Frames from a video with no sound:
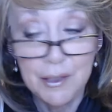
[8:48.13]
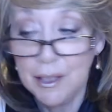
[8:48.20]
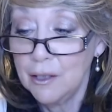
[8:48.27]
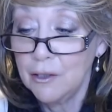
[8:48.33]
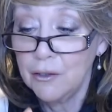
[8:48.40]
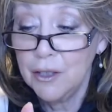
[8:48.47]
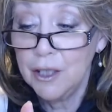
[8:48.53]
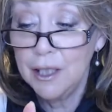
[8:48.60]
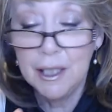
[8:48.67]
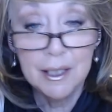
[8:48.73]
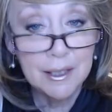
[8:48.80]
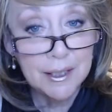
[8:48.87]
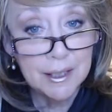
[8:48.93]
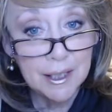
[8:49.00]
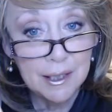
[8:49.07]

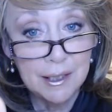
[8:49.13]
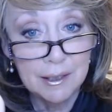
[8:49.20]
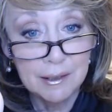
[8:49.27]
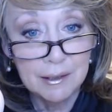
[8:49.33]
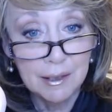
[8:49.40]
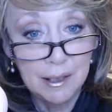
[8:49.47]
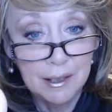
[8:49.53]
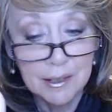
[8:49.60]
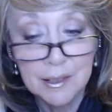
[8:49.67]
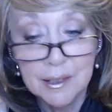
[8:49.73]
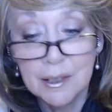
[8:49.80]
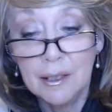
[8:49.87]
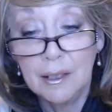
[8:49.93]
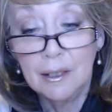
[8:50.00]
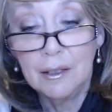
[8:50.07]
ingredients in it. It's
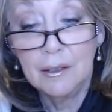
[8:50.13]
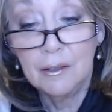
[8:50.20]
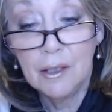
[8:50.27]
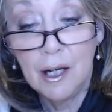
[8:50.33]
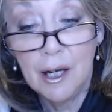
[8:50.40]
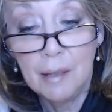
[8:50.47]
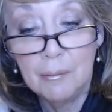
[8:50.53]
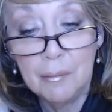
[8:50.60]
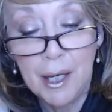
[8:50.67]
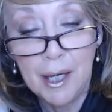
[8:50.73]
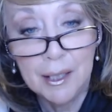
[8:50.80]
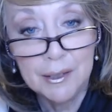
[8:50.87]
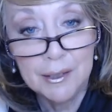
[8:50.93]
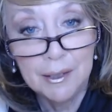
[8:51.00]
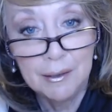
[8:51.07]
in a little
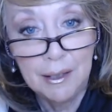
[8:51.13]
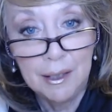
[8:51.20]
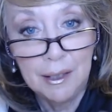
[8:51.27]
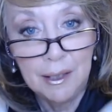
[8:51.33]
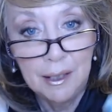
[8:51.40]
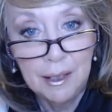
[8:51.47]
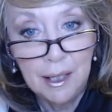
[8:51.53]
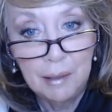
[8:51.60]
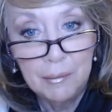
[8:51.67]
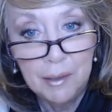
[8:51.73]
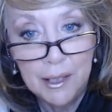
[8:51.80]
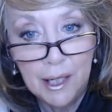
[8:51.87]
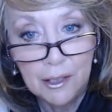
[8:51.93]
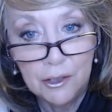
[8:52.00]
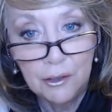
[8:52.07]
compact. Came
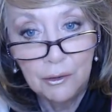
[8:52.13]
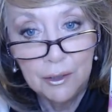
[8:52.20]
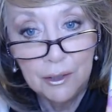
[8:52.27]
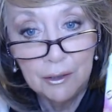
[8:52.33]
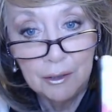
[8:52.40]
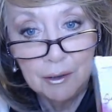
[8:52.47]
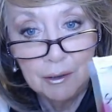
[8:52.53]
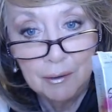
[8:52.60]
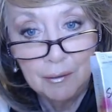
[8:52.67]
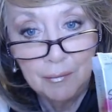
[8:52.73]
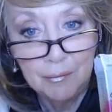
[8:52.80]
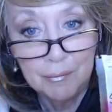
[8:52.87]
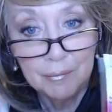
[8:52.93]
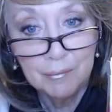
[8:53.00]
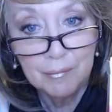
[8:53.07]
in that cute little
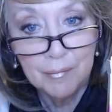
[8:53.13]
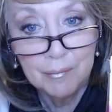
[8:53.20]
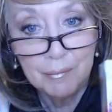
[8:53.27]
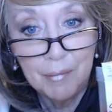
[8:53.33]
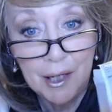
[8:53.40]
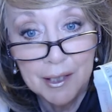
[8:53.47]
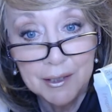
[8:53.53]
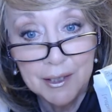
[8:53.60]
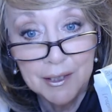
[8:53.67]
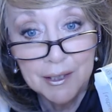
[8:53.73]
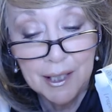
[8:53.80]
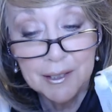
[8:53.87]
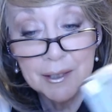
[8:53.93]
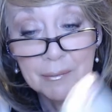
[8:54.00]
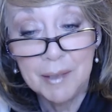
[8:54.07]
box. It's
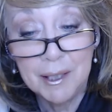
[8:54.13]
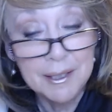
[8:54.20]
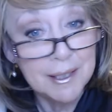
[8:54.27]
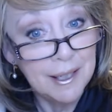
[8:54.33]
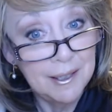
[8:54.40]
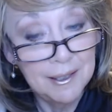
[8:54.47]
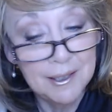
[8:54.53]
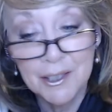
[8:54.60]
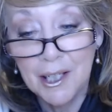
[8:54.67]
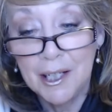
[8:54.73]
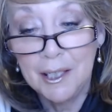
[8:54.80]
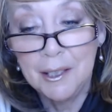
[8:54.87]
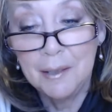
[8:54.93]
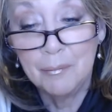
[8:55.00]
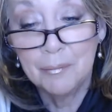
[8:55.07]
got some nice colors
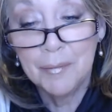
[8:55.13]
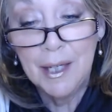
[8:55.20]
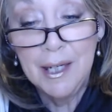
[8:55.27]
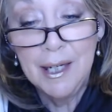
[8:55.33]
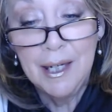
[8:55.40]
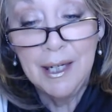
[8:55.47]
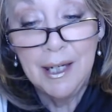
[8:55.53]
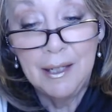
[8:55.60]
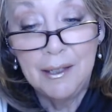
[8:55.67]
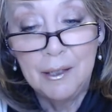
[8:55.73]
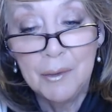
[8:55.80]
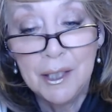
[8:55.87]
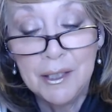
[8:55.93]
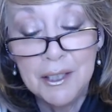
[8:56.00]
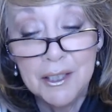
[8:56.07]
on it. And then
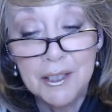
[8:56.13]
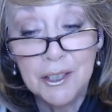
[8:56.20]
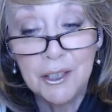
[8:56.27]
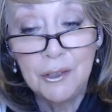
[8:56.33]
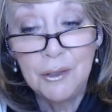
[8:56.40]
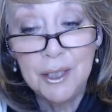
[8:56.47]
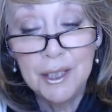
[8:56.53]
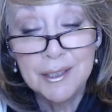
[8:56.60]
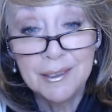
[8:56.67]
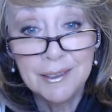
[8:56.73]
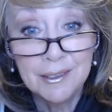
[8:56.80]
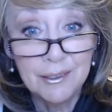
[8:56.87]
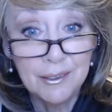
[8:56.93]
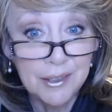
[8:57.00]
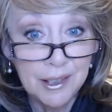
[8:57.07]
we got this cutest
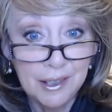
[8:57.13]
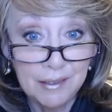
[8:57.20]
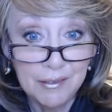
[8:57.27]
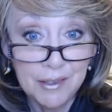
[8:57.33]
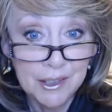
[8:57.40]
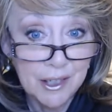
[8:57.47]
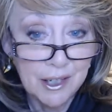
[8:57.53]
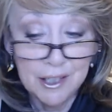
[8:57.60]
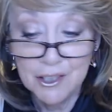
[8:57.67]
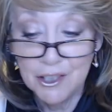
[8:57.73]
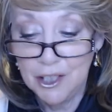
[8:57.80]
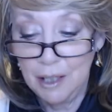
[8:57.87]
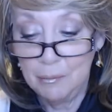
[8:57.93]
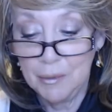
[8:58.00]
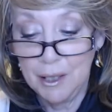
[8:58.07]
little thing of the Tarte
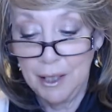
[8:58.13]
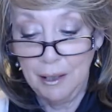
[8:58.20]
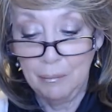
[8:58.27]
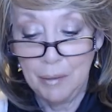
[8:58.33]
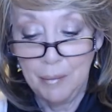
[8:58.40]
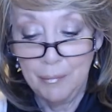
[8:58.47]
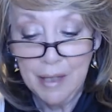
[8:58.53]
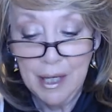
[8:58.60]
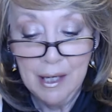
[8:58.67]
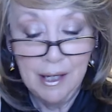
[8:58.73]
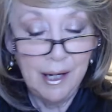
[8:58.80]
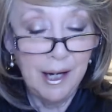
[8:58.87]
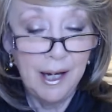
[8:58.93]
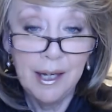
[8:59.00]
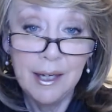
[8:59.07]
shape tape.
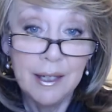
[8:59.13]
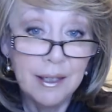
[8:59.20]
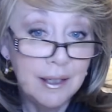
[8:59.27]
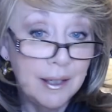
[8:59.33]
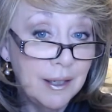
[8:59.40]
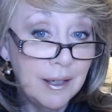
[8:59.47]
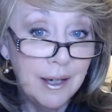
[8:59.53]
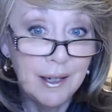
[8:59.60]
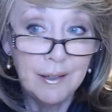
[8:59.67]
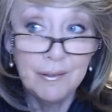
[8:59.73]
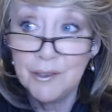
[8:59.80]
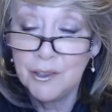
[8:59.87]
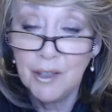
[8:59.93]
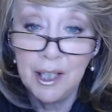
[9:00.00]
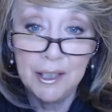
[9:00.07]
I
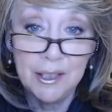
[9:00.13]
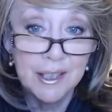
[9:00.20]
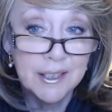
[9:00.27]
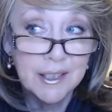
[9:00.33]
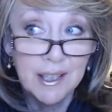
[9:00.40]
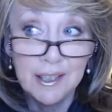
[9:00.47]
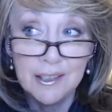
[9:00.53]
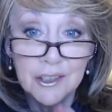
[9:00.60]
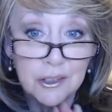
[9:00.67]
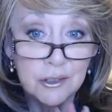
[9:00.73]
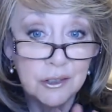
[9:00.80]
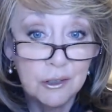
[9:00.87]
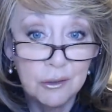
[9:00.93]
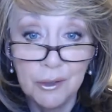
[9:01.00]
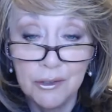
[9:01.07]
have tried this like
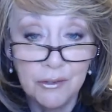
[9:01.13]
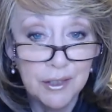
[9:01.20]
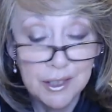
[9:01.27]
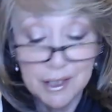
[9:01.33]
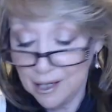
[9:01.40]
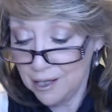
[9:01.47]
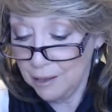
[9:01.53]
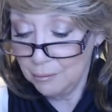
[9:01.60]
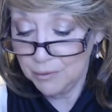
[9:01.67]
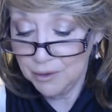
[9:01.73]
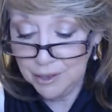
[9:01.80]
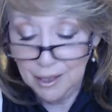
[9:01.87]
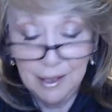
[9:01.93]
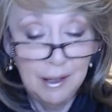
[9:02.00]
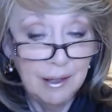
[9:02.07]
two or three
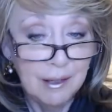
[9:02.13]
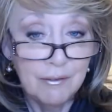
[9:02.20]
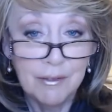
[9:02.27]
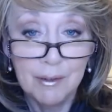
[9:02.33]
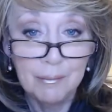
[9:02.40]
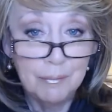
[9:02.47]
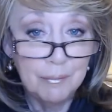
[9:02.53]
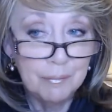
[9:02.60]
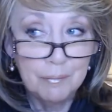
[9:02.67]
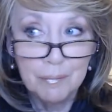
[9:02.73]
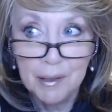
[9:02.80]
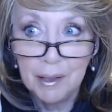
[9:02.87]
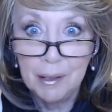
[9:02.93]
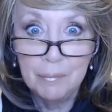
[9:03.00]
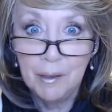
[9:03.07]
times from
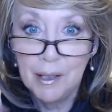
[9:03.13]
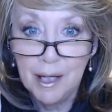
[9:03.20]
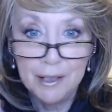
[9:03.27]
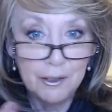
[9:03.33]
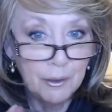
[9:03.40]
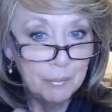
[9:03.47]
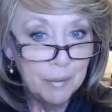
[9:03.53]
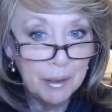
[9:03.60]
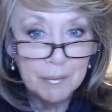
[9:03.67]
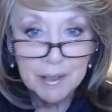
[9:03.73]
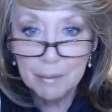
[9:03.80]
people. I know pe some